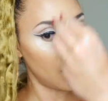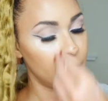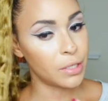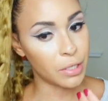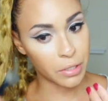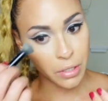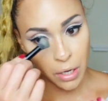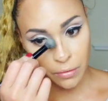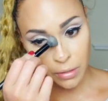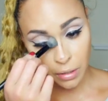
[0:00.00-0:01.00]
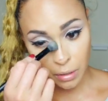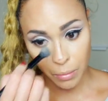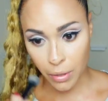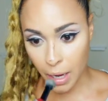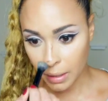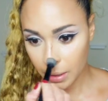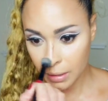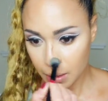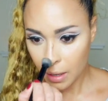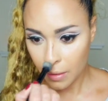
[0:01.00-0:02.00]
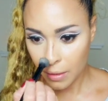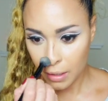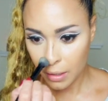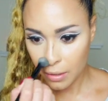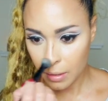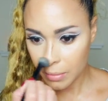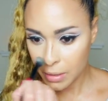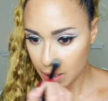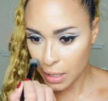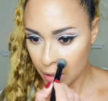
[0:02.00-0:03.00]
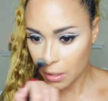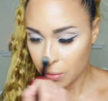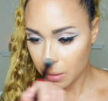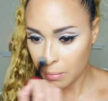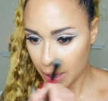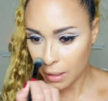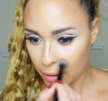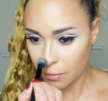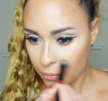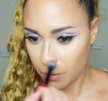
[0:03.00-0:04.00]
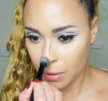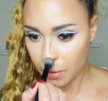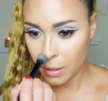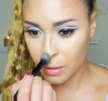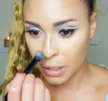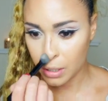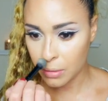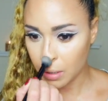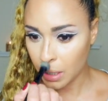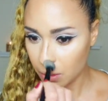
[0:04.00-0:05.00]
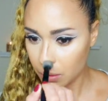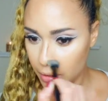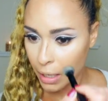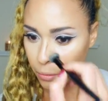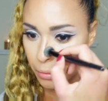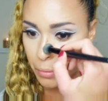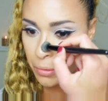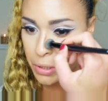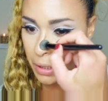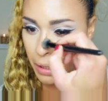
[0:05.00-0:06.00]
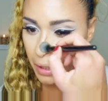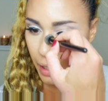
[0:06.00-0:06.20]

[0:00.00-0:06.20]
dissolved the product. And then here I'm just kind of going back and forth and like doing like a little downward motion,